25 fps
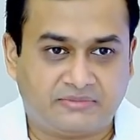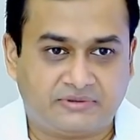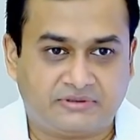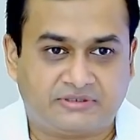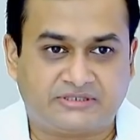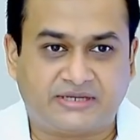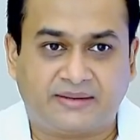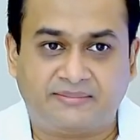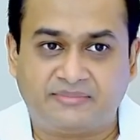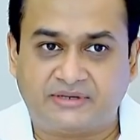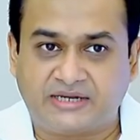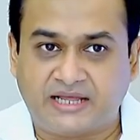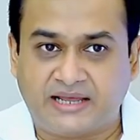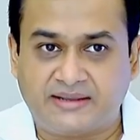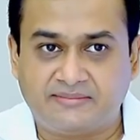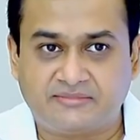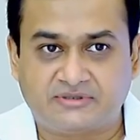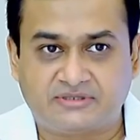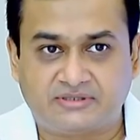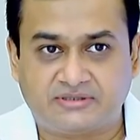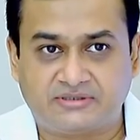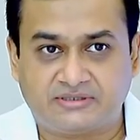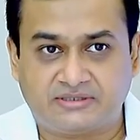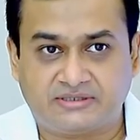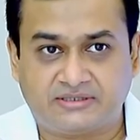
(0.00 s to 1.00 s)

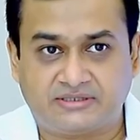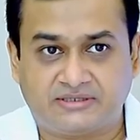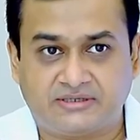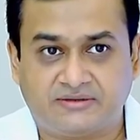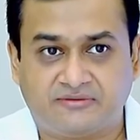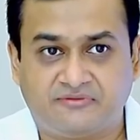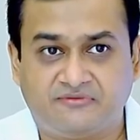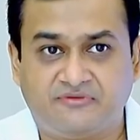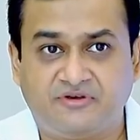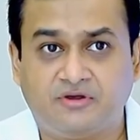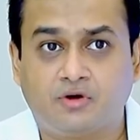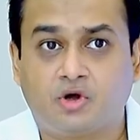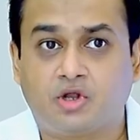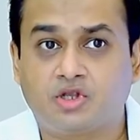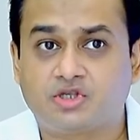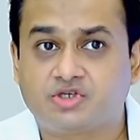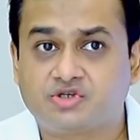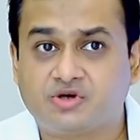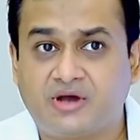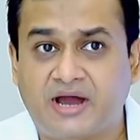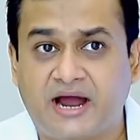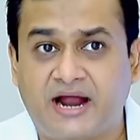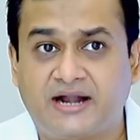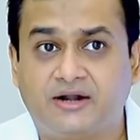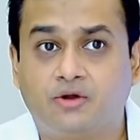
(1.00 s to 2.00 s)
sometimes we
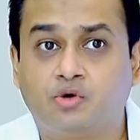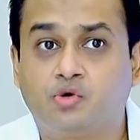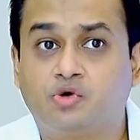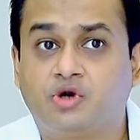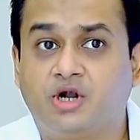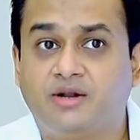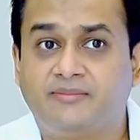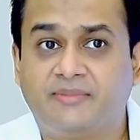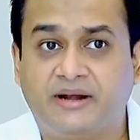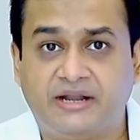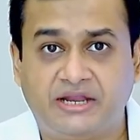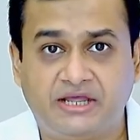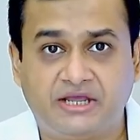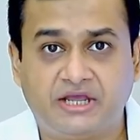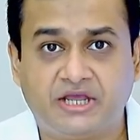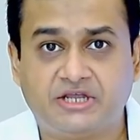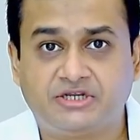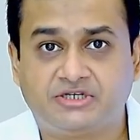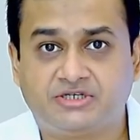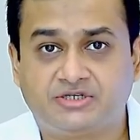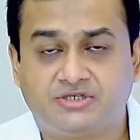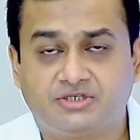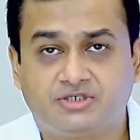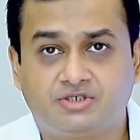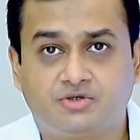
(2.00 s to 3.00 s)
also add oral
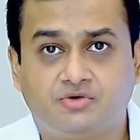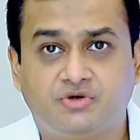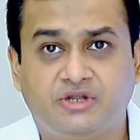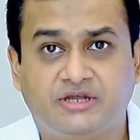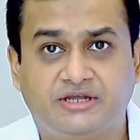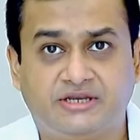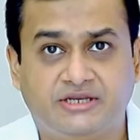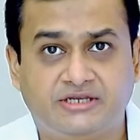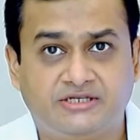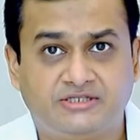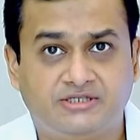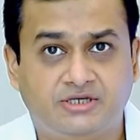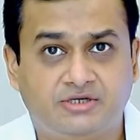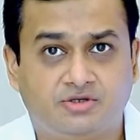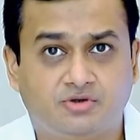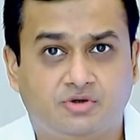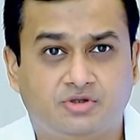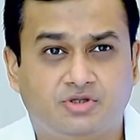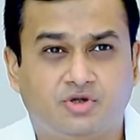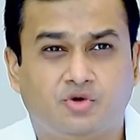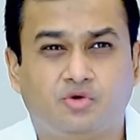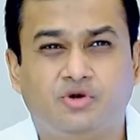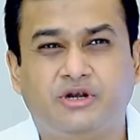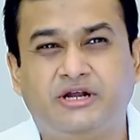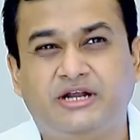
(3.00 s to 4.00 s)
medications to decrease the
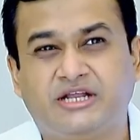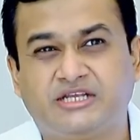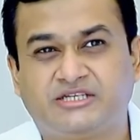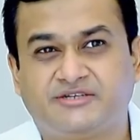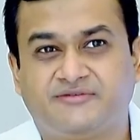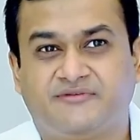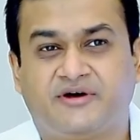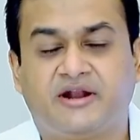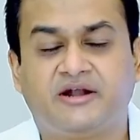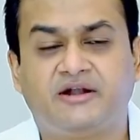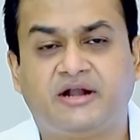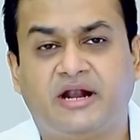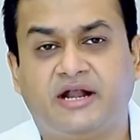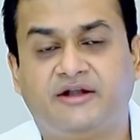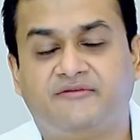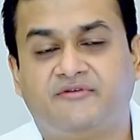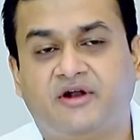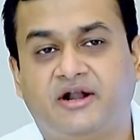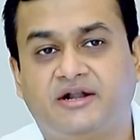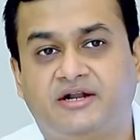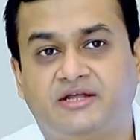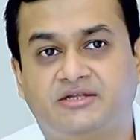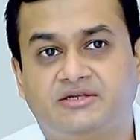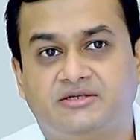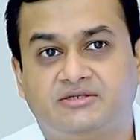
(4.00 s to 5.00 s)
tone. The only
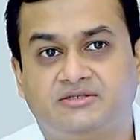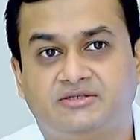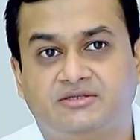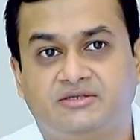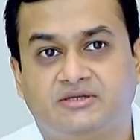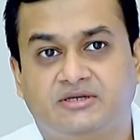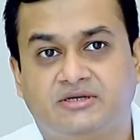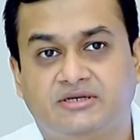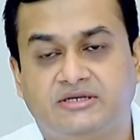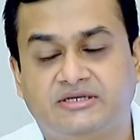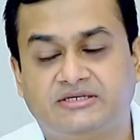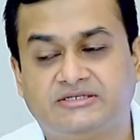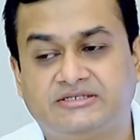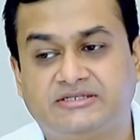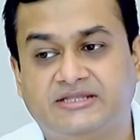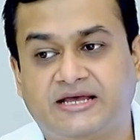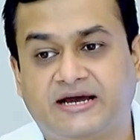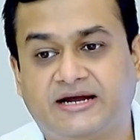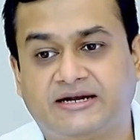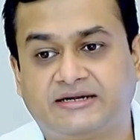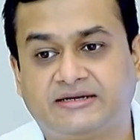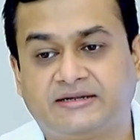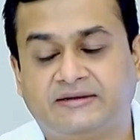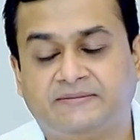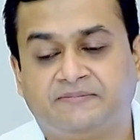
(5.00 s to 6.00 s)
disadvantage is
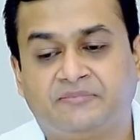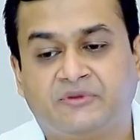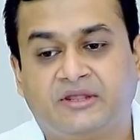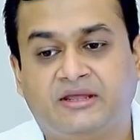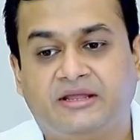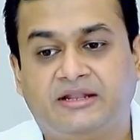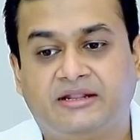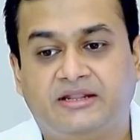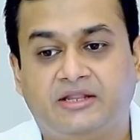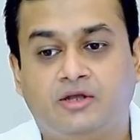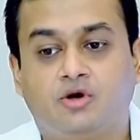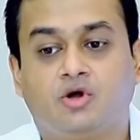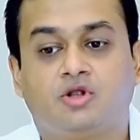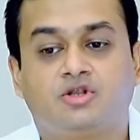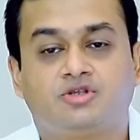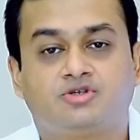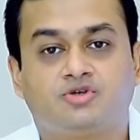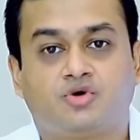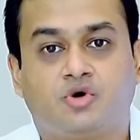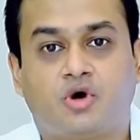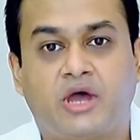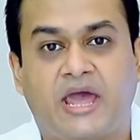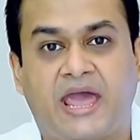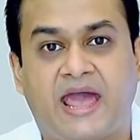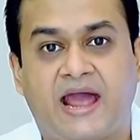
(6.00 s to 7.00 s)
that they
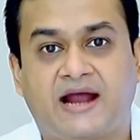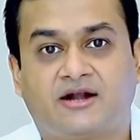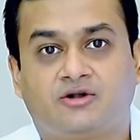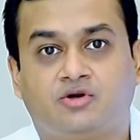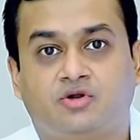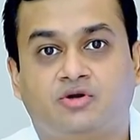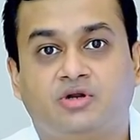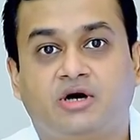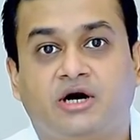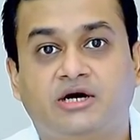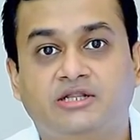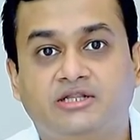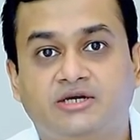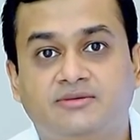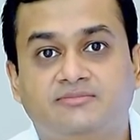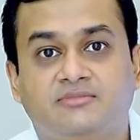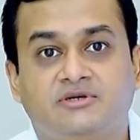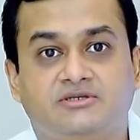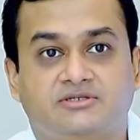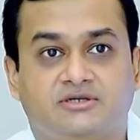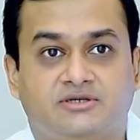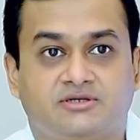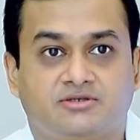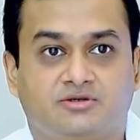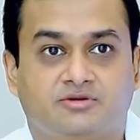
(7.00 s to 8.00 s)
also act on other
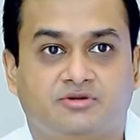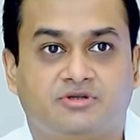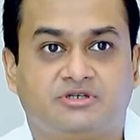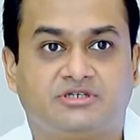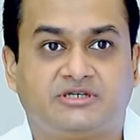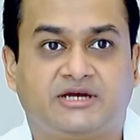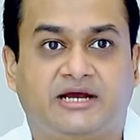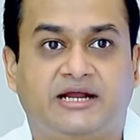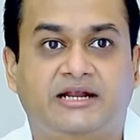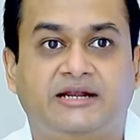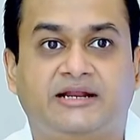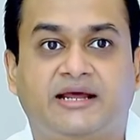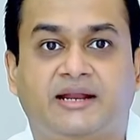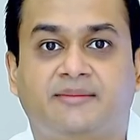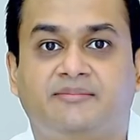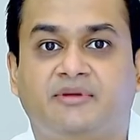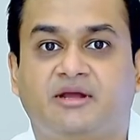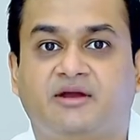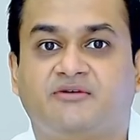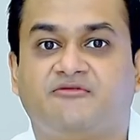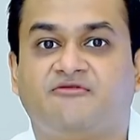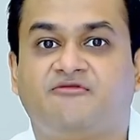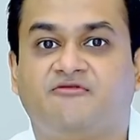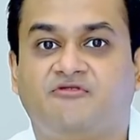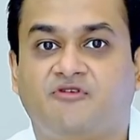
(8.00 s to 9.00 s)
muscles, so the child can
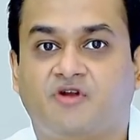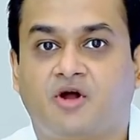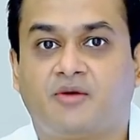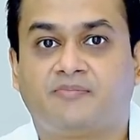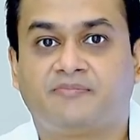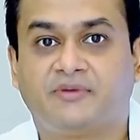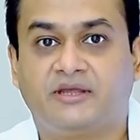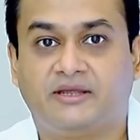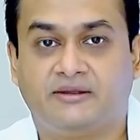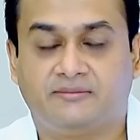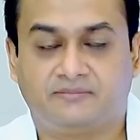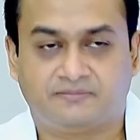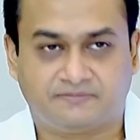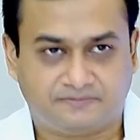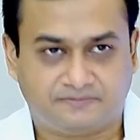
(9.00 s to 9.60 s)
become floppy,